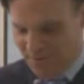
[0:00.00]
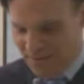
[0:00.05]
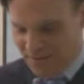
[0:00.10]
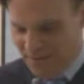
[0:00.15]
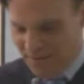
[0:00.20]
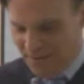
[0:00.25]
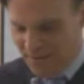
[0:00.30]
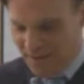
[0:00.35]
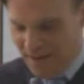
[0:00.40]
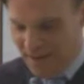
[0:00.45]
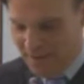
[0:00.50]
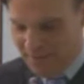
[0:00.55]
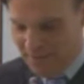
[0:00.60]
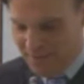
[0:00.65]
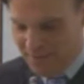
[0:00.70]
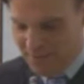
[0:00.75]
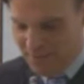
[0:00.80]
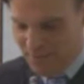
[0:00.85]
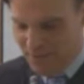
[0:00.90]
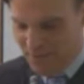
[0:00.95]
and
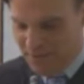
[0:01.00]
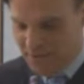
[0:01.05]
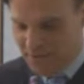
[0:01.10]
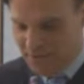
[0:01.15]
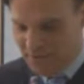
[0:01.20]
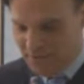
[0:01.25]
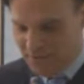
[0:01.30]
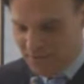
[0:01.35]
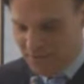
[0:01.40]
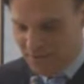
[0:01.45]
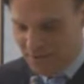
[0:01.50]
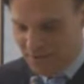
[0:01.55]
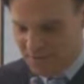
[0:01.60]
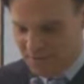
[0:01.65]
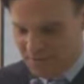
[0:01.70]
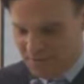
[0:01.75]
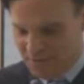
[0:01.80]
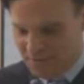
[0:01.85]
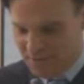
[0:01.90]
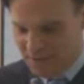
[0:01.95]
had the speeches of
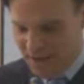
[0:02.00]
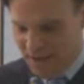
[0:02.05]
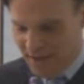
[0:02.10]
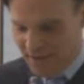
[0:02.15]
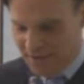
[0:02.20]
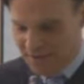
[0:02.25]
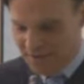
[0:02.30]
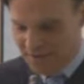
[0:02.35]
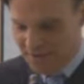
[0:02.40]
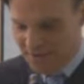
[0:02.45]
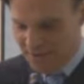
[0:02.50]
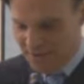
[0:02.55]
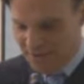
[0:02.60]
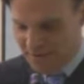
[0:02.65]
Justice Jackson,